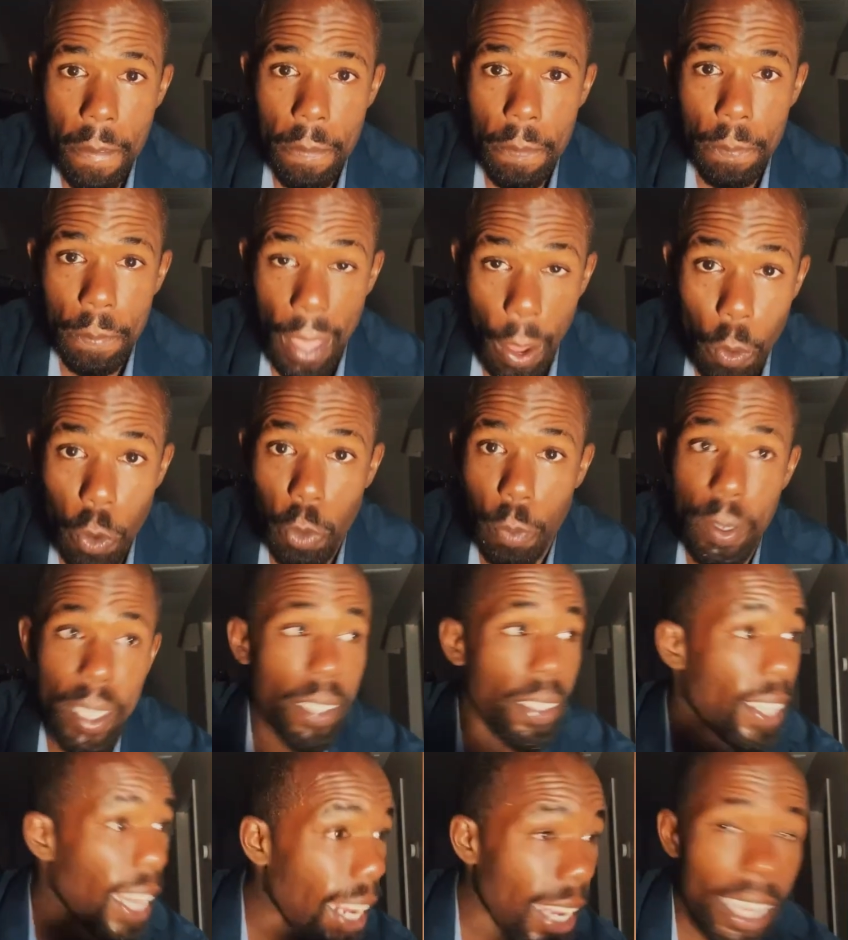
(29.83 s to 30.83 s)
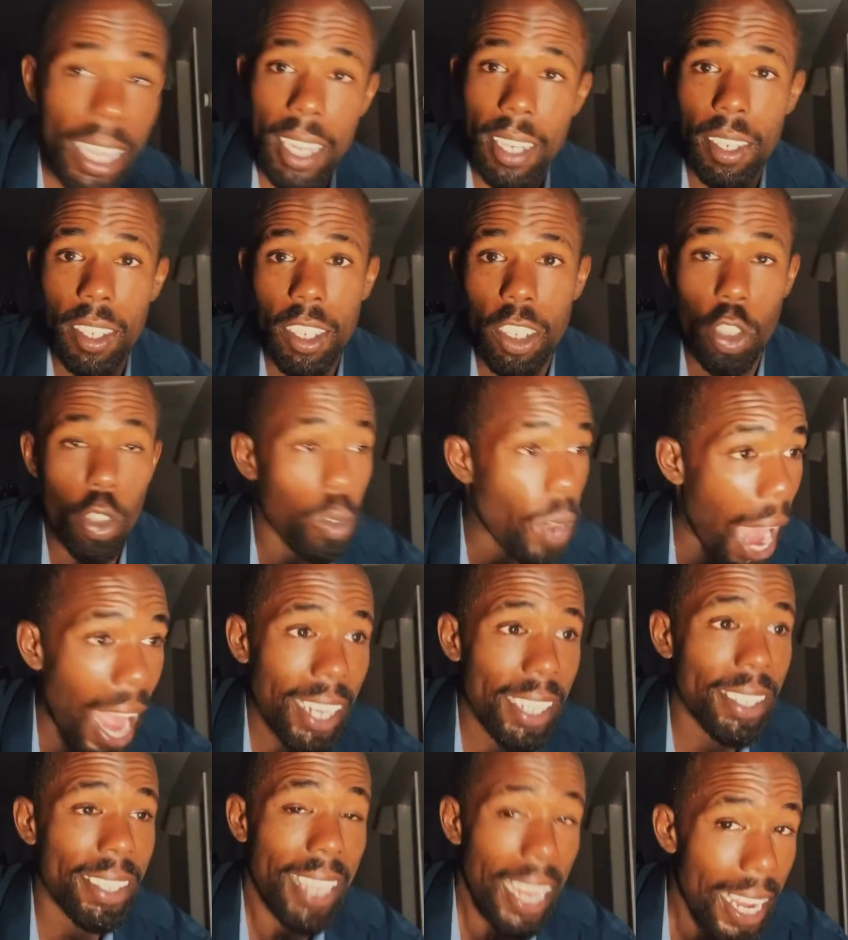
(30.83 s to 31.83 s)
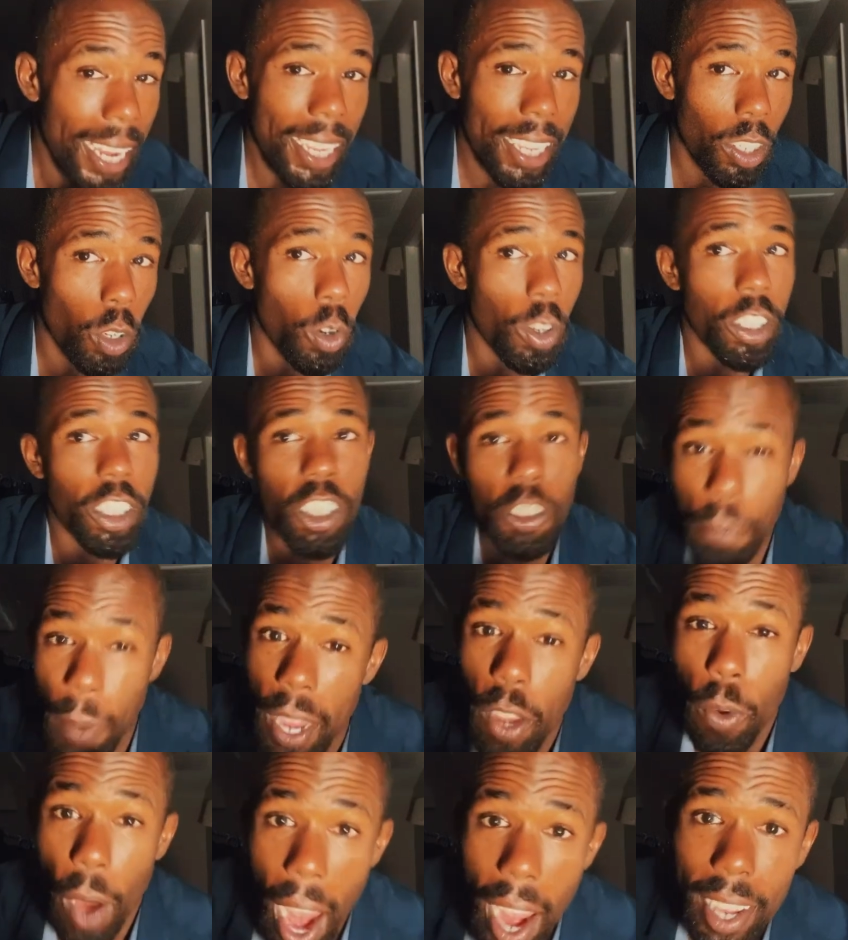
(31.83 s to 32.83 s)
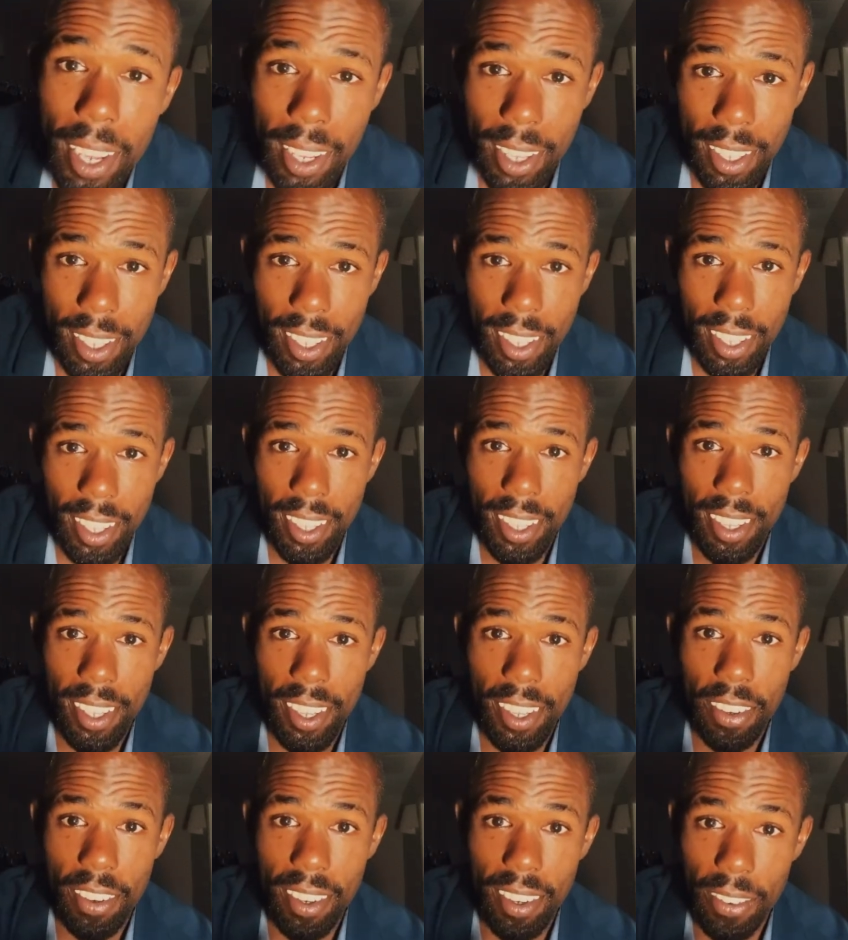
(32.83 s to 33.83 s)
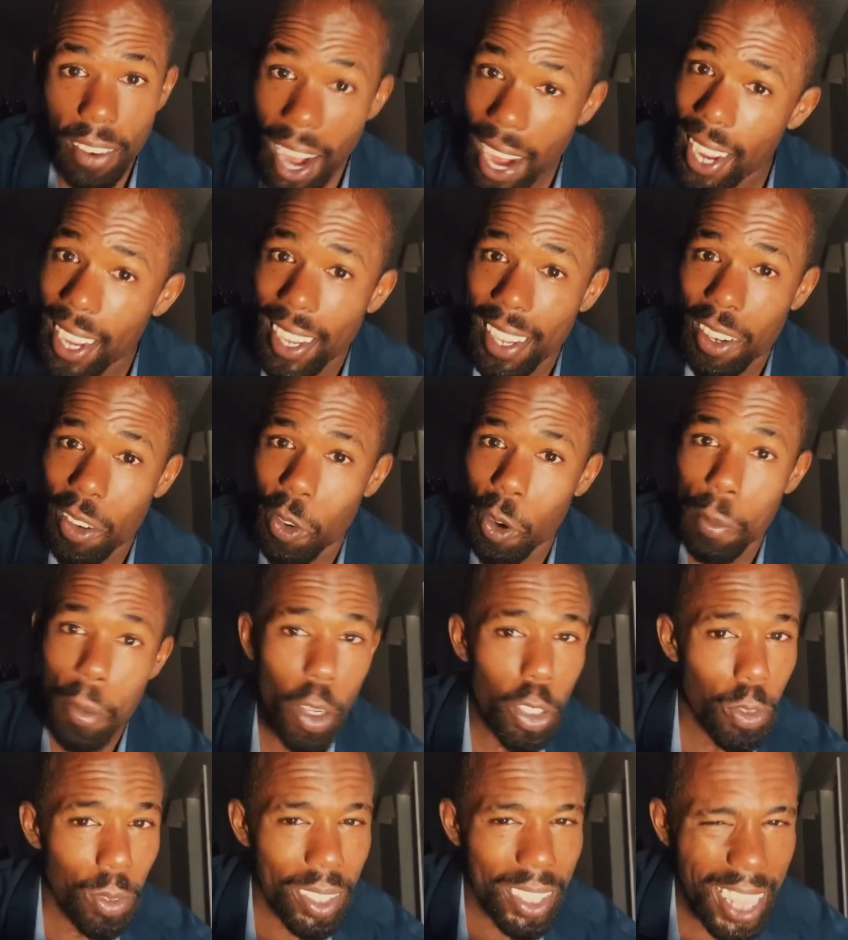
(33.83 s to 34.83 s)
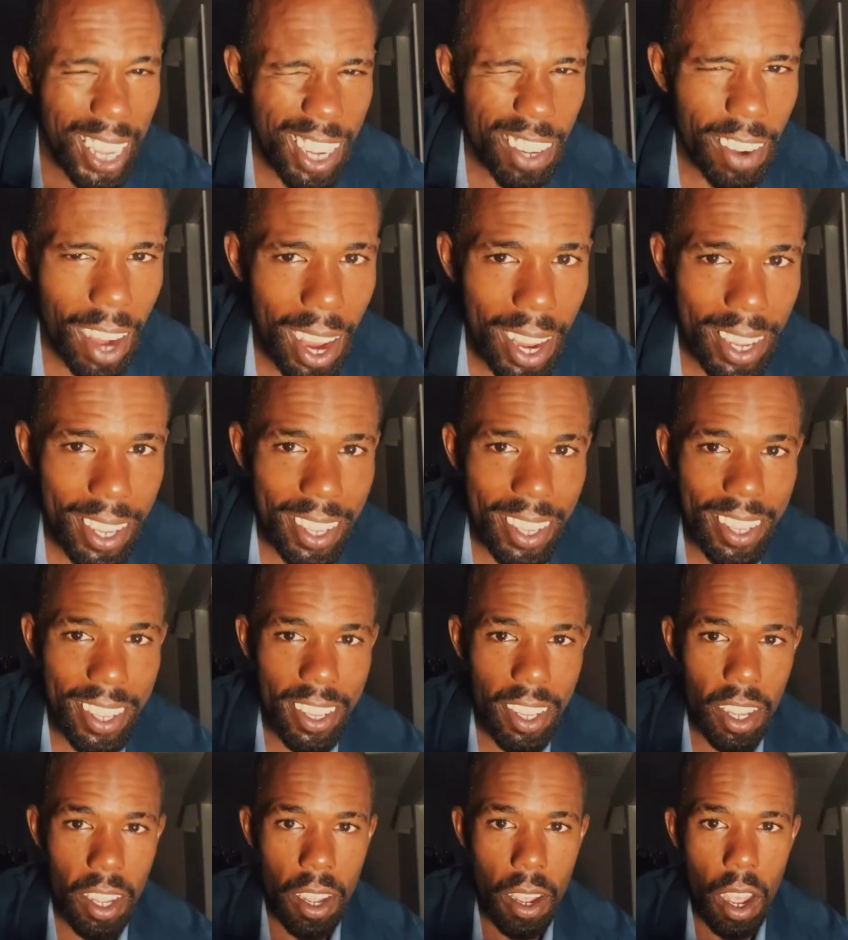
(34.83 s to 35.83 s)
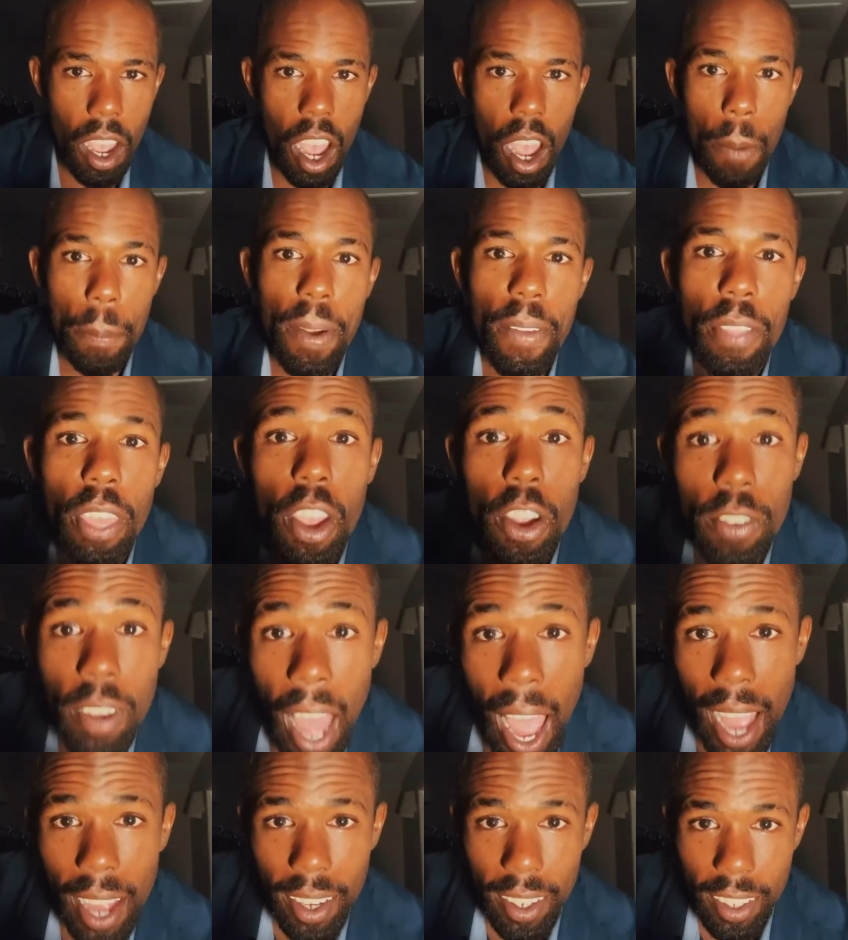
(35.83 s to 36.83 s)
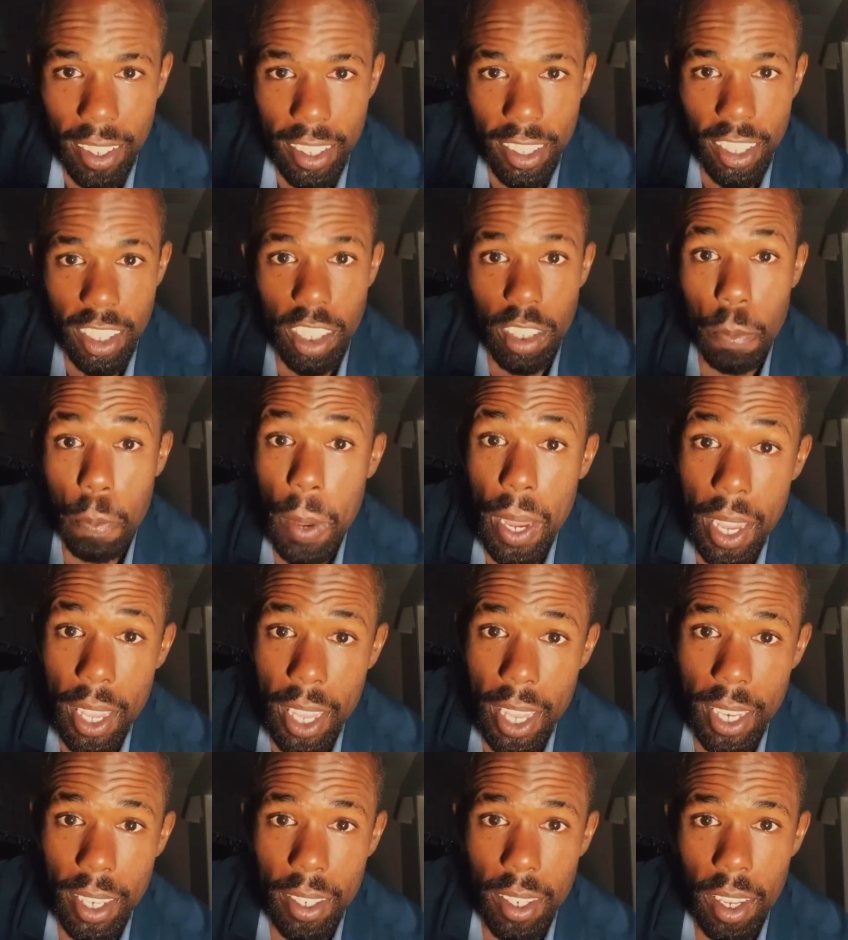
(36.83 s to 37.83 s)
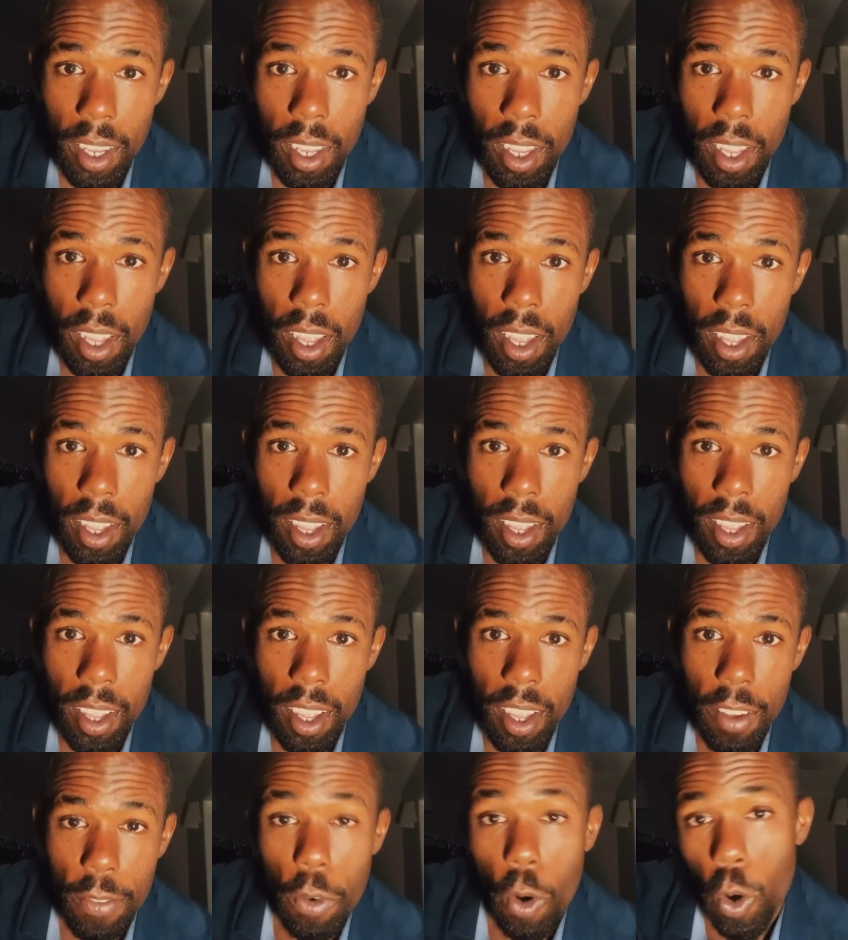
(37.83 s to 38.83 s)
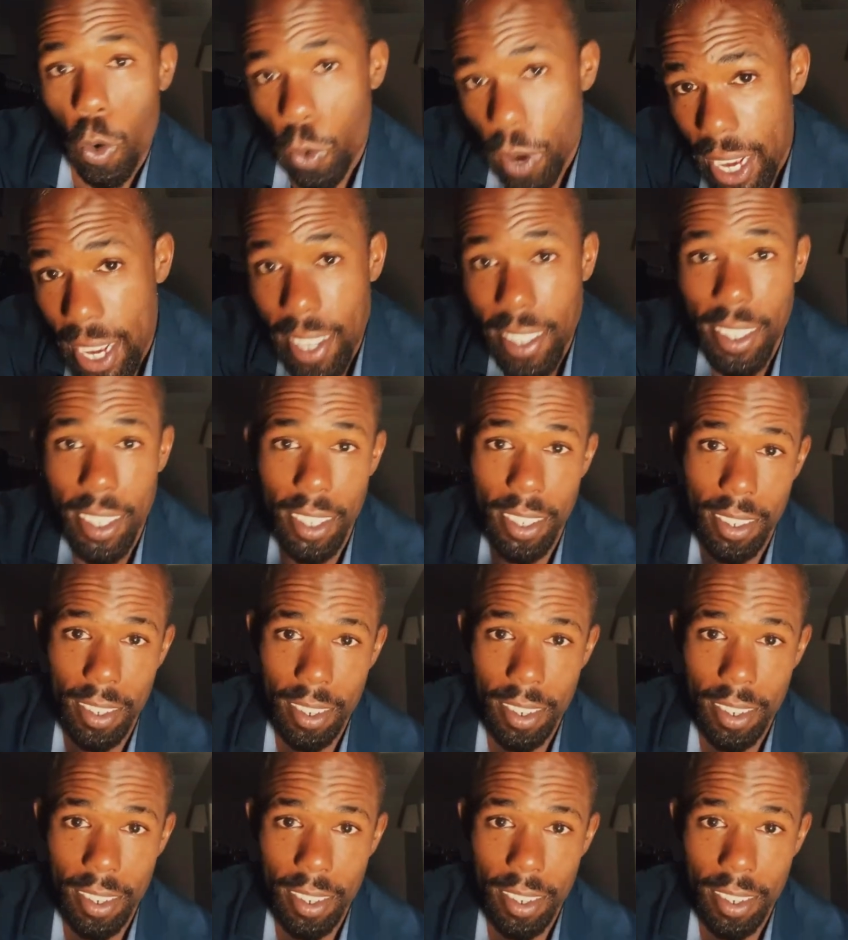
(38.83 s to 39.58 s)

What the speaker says: they would be thinking, because you got to think in order to speak, right? Right? Well, most would think, right? But they're not speaking for a reason.